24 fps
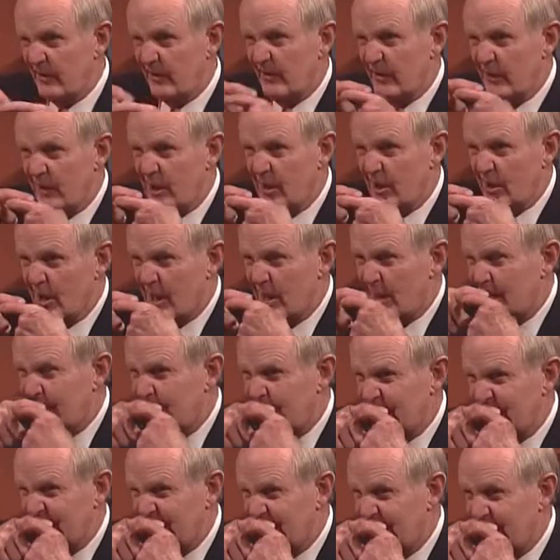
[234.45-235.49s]
Are they all lined
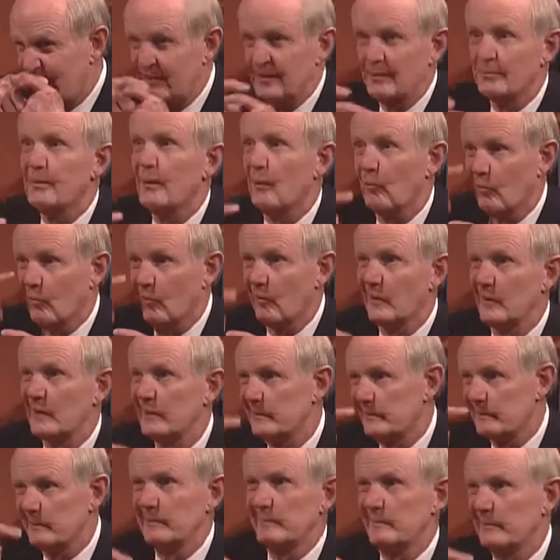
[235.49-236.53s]
up together? You put 1,
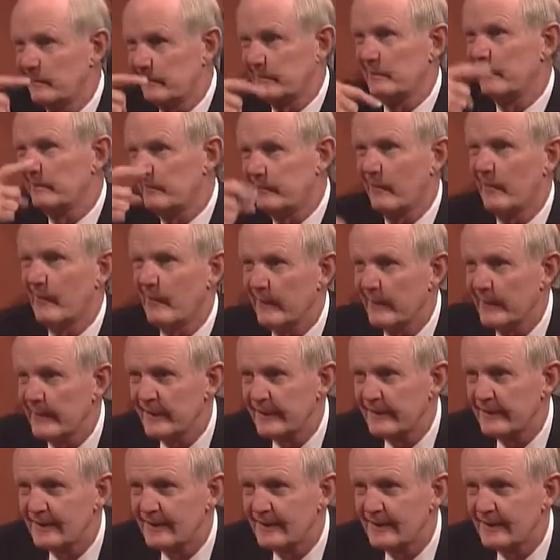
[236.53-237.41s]
2, 3, 4 in.